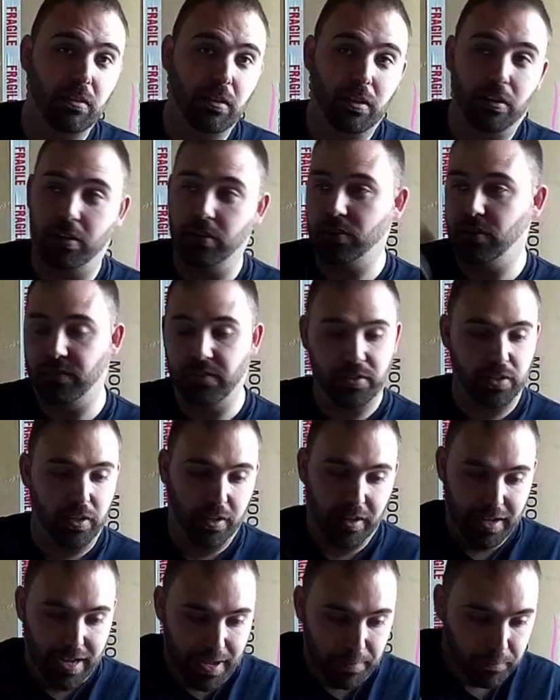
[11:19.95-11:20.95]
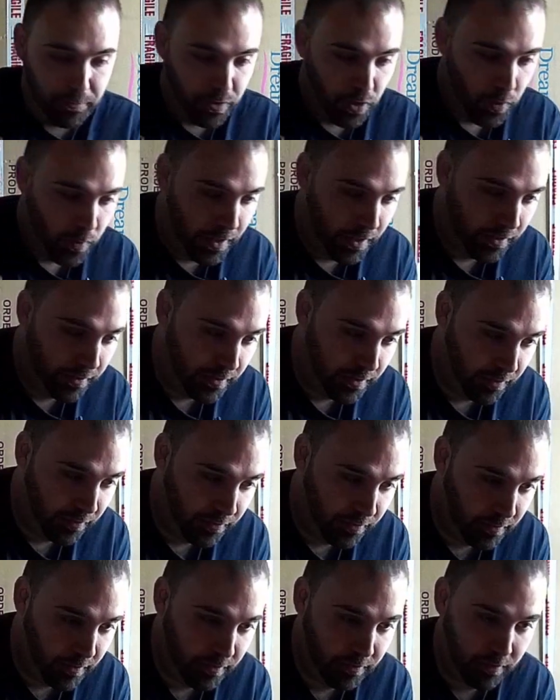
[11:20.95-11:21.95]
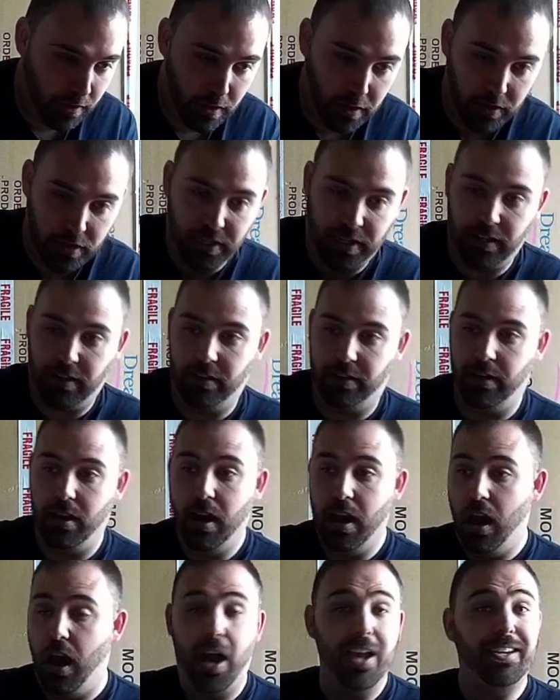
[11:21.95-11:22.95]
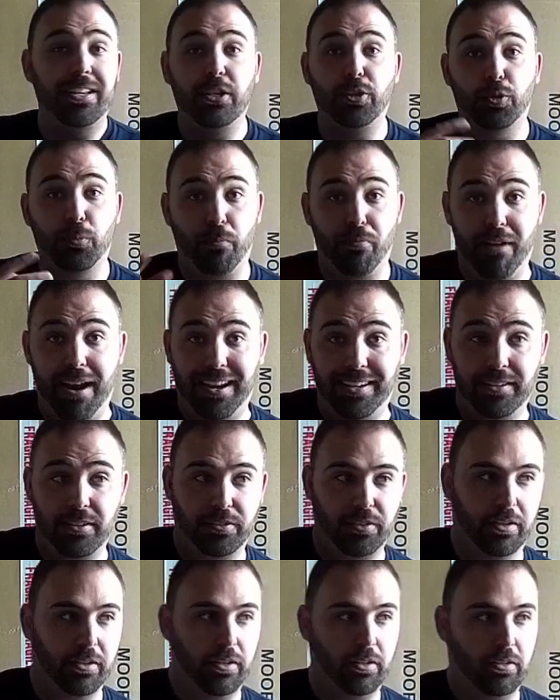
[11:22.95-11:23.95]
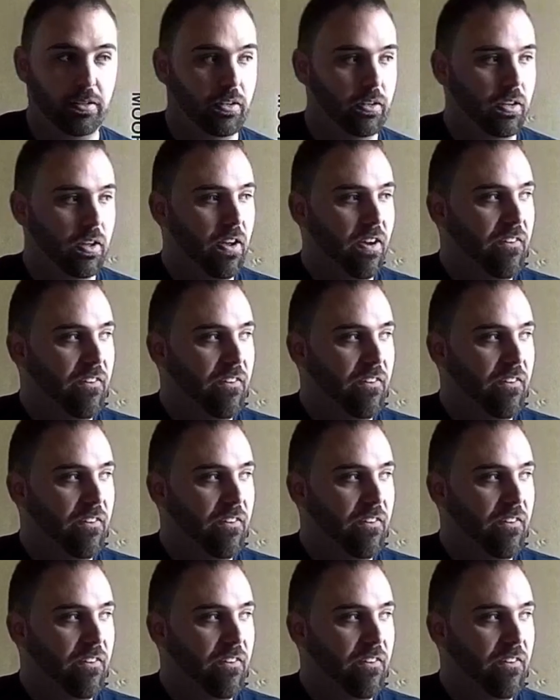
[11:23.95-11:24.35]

because obviously I am doing this car channel and I need to practice, I need to